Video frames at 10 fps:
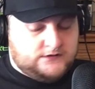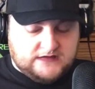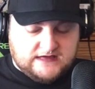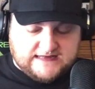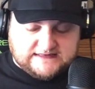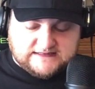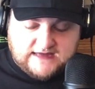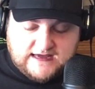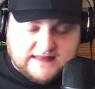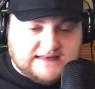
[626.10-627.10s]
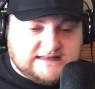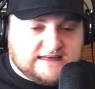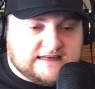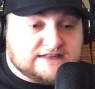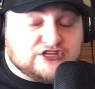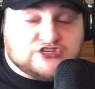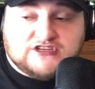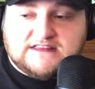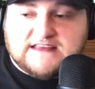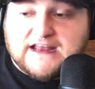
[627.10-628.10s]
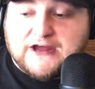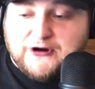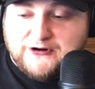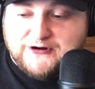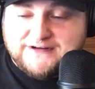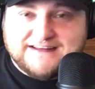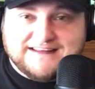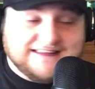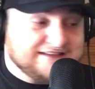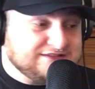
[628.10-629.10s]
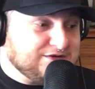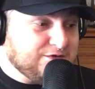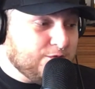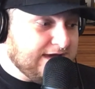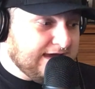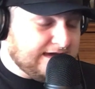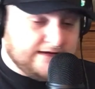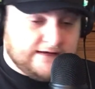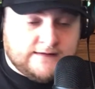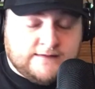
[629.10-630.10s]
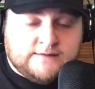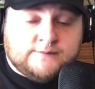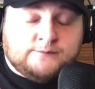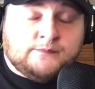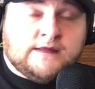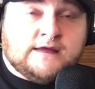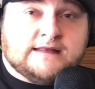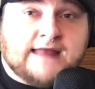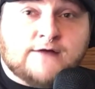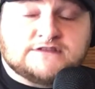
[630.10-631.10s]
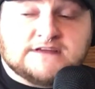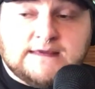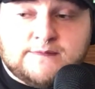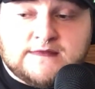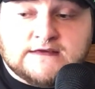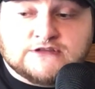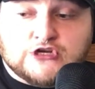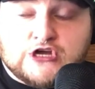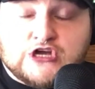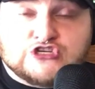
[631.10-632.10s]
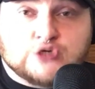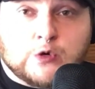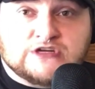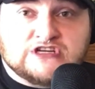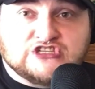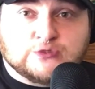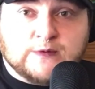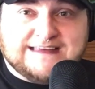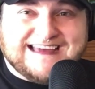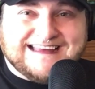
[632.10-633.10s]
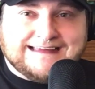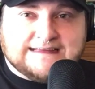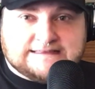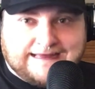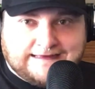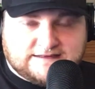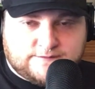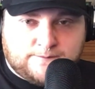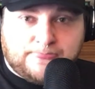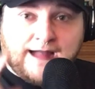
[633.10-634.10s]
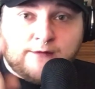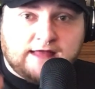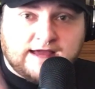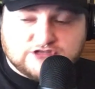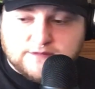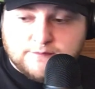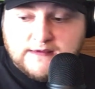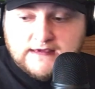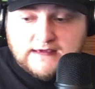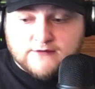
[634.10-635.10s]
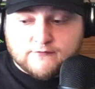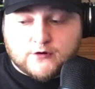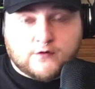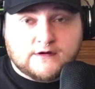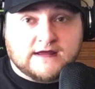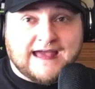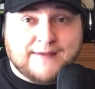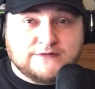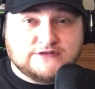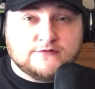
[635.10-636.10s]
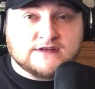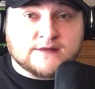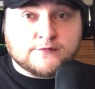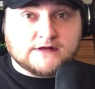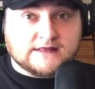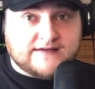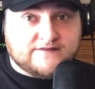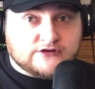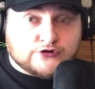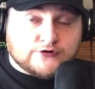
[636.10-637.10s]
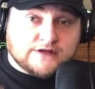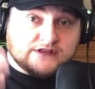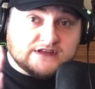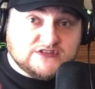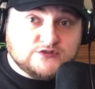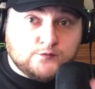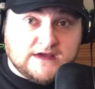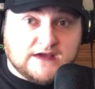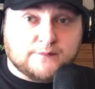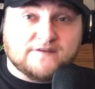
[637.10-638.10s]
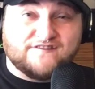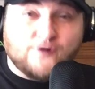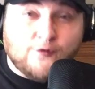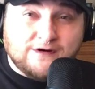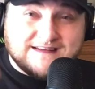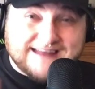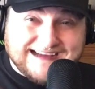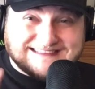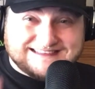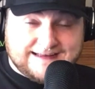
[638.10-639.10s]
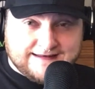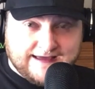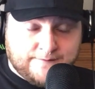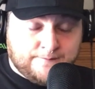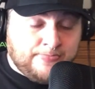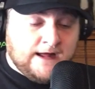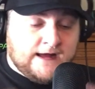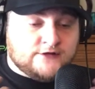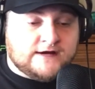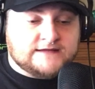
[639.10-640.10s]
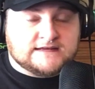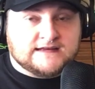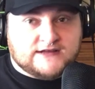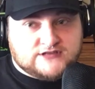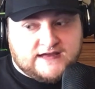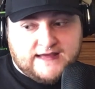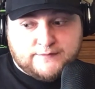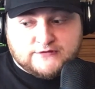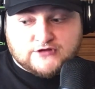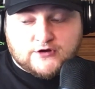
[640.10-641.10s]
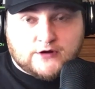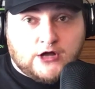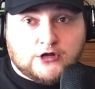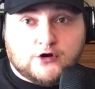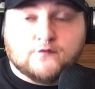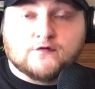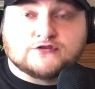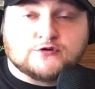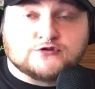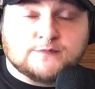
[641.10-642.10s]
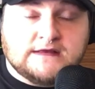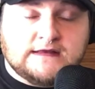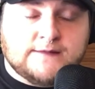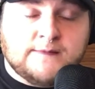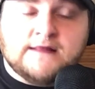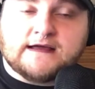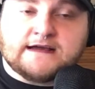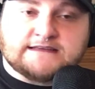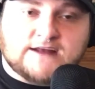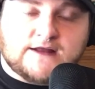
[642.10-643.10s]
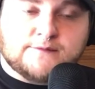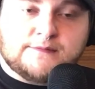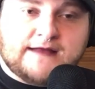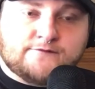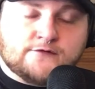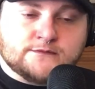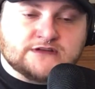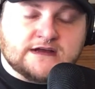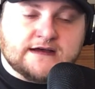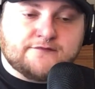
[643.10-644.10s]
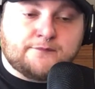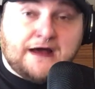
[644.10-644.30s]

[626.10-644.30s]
yes, this is Shit That I Heard This Week. Now, to keep things short, sweet, and concise, I will actually be recording episode number 11 during this week before next Sunday. And you guys can catch that episode all over social media, like I said, on the platforms of